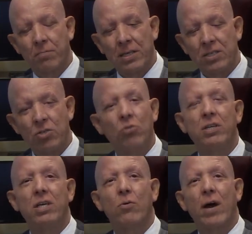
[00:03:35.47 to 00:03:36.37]
means no
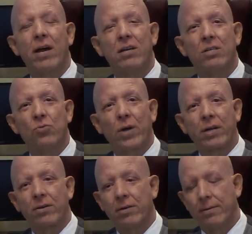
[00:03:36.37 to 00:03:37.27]
DUI on his
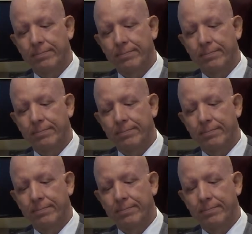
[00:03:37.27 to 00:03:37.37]
record.